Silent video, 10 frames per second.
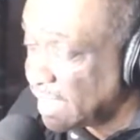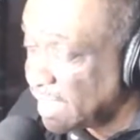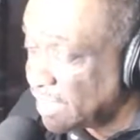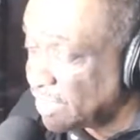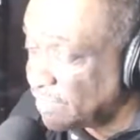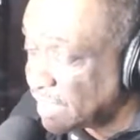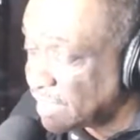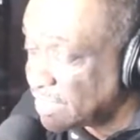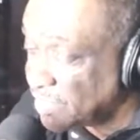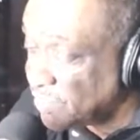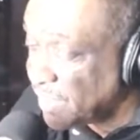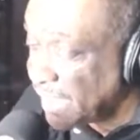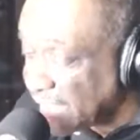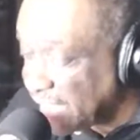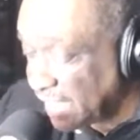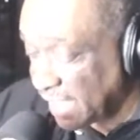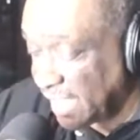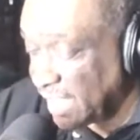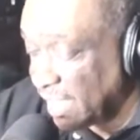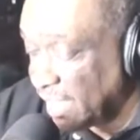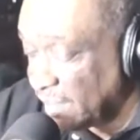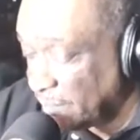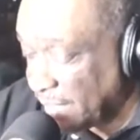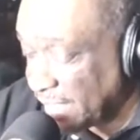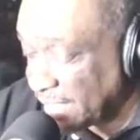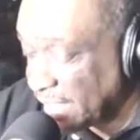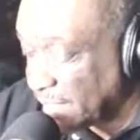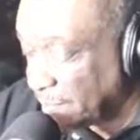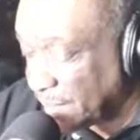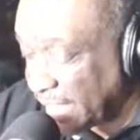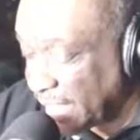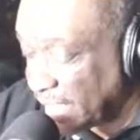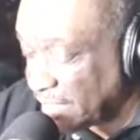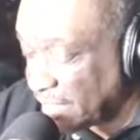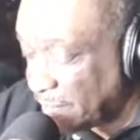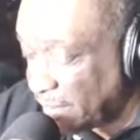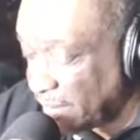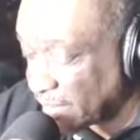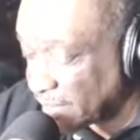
You didn't do anything but play the part.